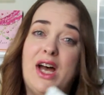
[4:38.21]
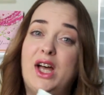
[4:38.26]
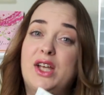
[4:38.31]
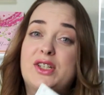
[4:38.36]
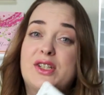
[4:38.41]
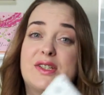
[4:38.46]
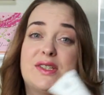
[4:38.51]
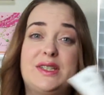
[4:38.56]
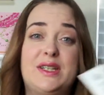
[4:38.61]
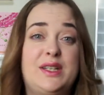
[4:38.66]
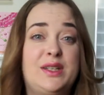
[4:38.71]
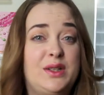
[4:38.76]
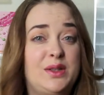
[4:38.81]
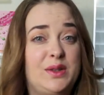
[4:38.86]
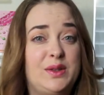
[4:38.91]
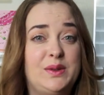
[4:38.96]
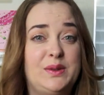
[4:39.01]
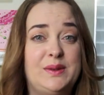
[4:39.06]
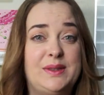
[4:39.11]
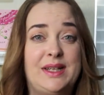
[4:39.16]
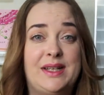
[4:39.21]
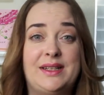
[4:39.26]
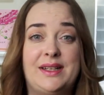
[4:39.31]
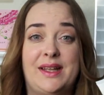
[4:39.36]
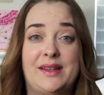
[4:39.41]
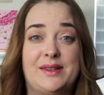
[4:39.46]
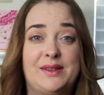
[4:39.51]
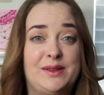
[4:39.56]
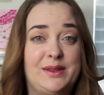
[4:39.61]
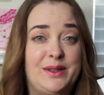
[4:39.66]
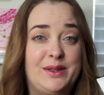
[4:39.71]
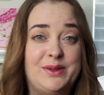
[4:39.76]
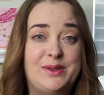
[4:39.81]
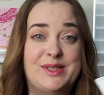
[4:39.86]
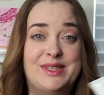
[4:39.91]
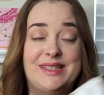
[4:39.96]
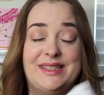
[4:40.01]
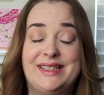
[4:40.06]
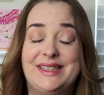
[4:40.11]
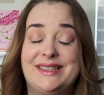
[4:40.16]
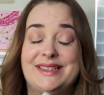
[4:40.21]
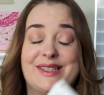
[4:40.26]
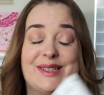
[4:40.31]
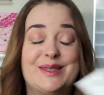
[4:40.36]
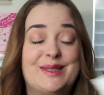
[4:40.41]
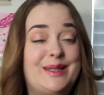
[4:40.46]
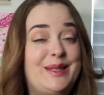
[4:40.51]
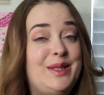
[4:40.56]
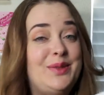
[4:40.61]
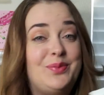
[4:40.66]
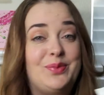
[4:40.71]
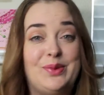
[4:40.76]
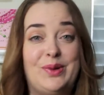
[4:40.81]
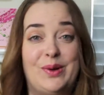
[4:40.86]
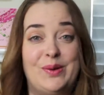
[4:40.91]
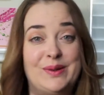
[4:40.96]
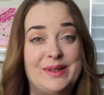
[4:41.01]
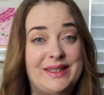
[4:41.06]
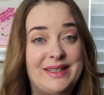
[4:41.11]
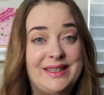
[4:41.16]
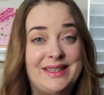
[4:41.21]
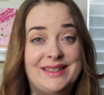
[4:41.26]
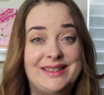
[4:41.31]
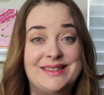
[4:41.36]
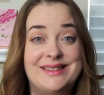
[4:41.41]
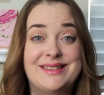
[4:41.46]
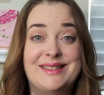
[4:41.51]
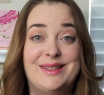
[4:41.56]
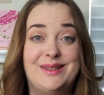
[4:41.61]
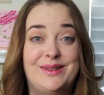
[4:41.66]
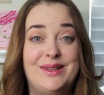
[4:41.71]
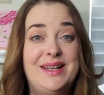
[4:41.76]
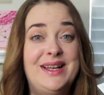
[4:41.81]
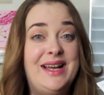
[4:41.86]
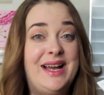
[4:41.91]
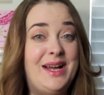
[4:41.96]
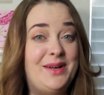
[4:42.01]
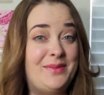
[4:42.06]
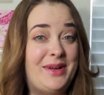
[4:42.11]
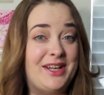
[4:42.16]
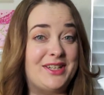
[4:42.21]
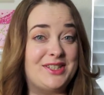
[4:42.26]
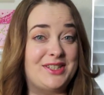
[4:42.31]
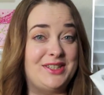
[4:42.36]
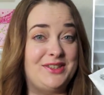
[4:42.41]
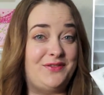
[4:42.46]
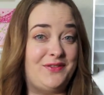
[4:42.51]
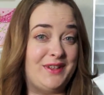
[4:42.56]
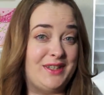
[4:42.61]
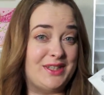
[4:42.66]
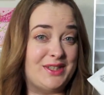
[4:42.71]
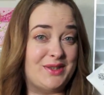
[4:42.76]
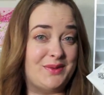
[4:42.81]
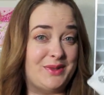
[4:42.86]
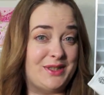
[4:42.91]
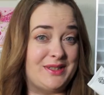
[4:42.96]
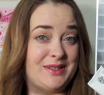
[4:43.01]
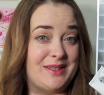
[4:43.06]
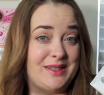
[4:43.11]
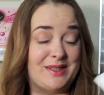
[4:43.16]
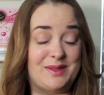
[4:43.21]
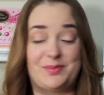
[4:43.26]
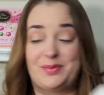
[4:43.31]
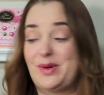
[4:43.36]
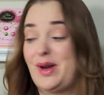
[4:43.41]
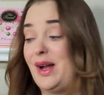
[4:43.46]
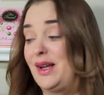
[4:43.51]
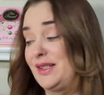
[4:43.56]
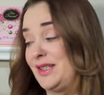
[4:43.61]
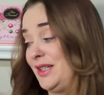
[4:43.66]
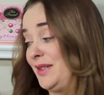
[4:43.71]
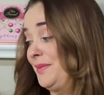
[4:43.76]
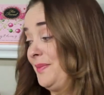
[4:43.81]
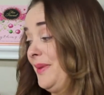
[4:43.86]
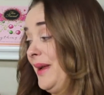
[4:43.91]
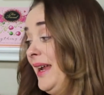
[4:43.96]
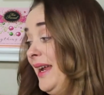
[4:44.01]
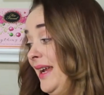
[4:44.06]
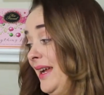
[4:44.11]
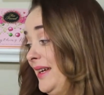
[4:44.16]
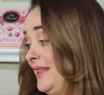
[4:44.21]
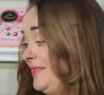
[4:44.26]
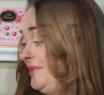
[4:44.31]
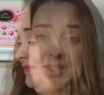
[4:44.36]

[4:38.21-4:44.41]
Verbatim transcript: I'll just include another lotion and just keep rolling it until I'm actually finished with this project pan.